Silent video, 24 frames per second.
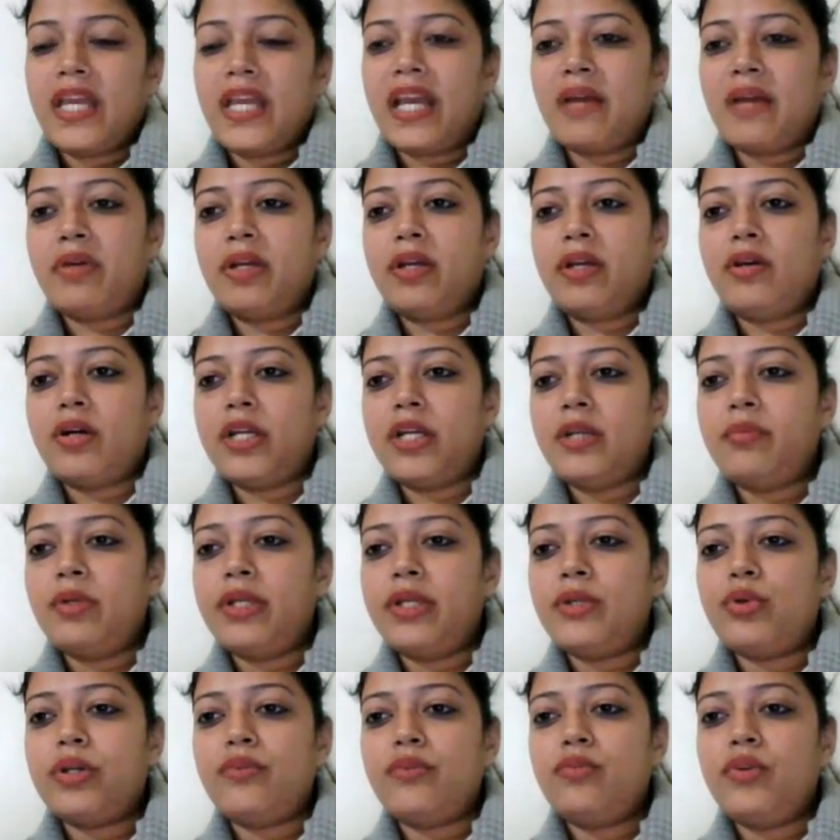am I
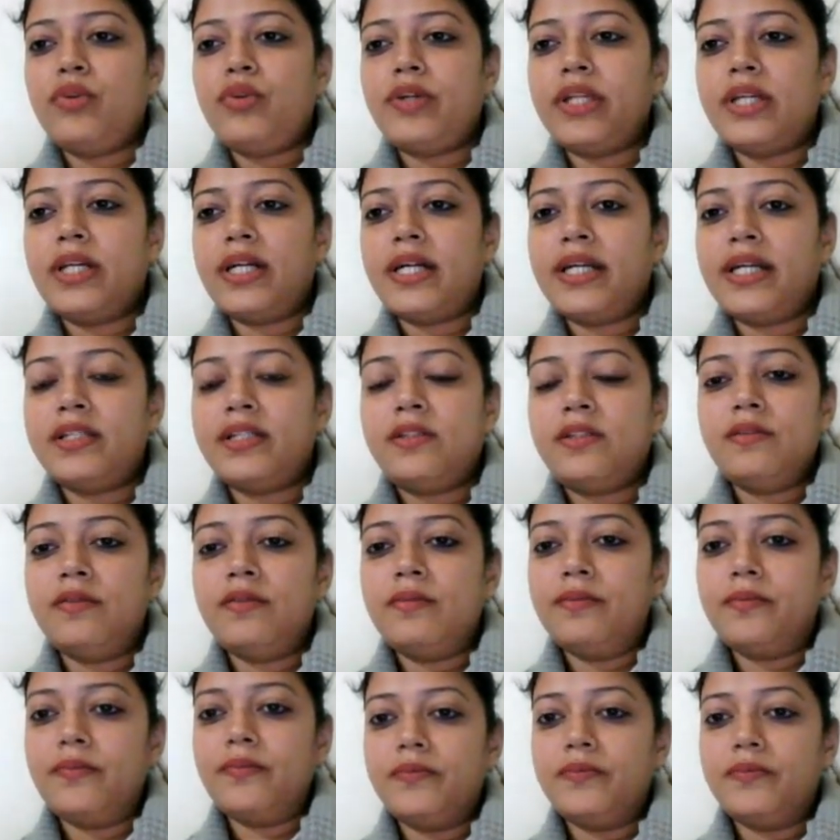audible to everyone, guys?